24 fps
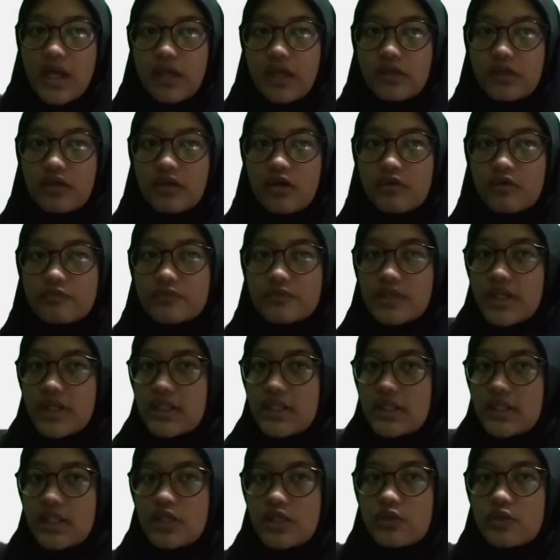act of
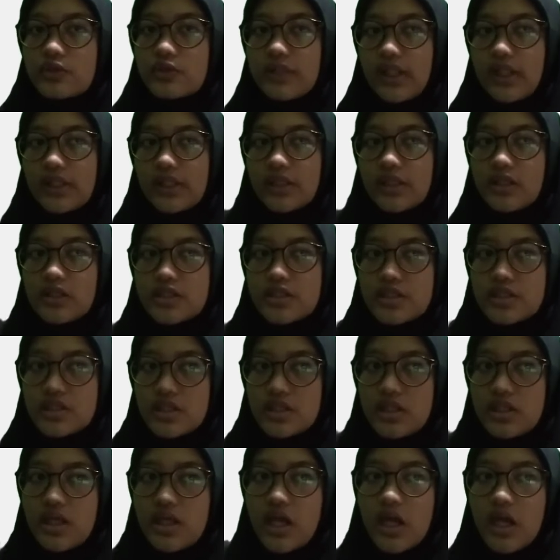creating new
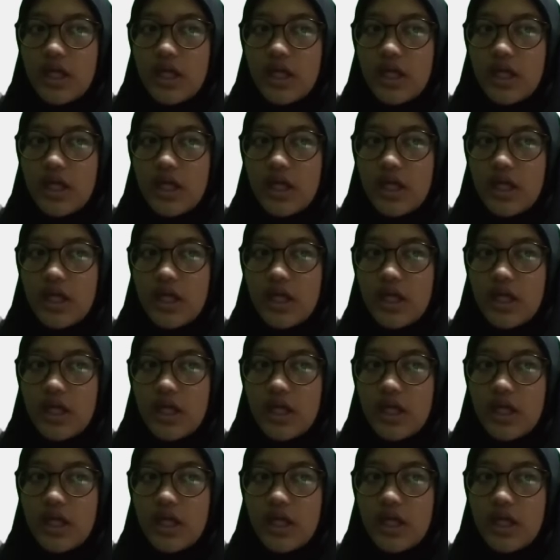technology.